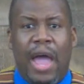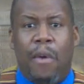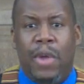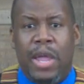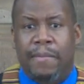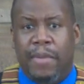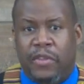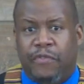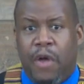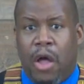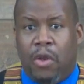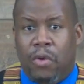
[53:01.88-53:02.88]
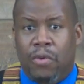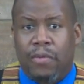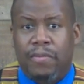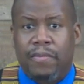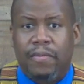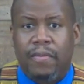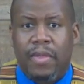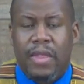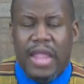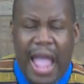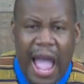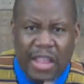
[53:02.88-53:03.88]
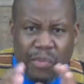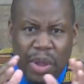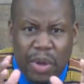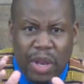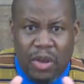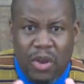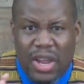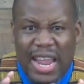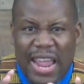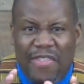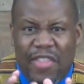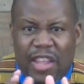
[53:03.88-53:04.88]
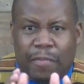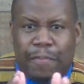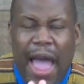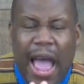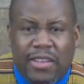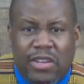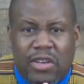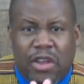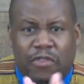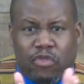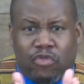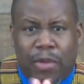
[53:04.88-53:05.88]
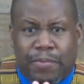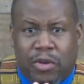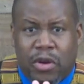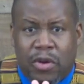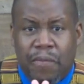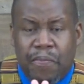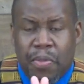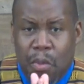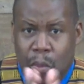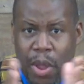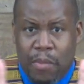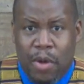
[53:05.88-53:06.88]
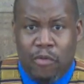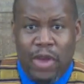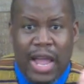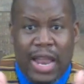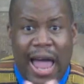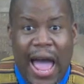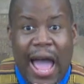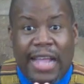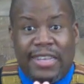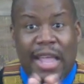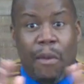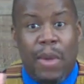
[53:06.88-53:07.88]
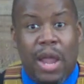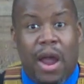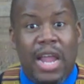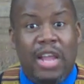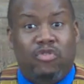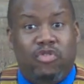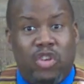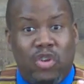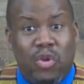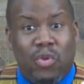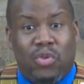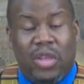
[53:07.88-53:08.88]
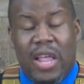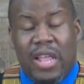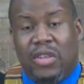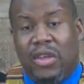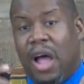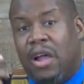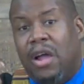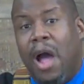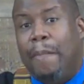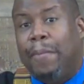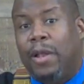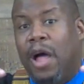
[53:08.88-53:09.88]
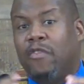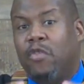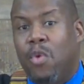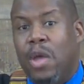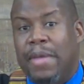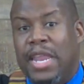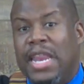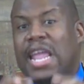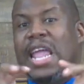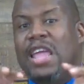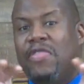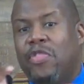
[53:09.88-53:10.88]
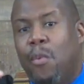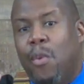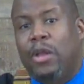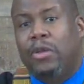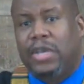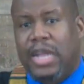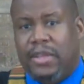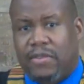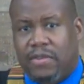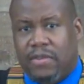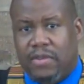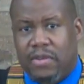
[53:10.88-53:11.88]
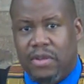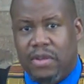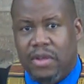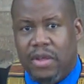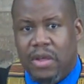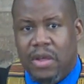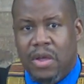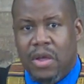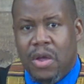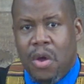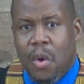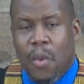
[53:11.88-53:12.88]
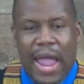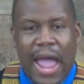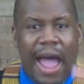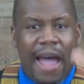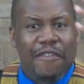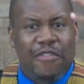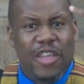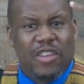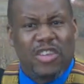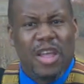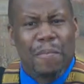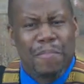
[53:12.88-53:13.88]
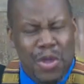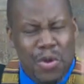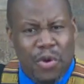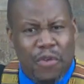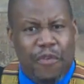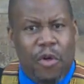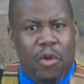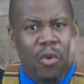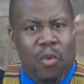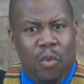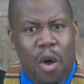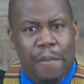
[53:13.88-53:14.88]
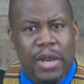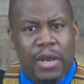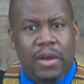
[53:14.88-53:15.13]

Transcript: we must follow. As we will look in this passage of scripture, we will realize that we are introduced to a couple of women in the wilderness. We have this beautiful woman